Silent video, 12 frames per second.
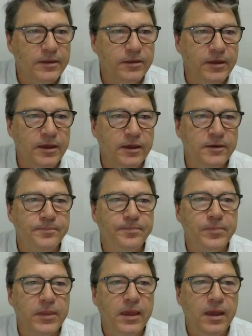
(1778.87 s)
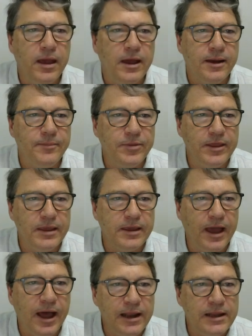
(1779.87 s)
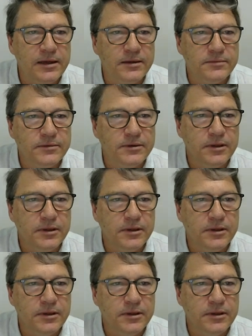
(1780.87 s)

there, the colour,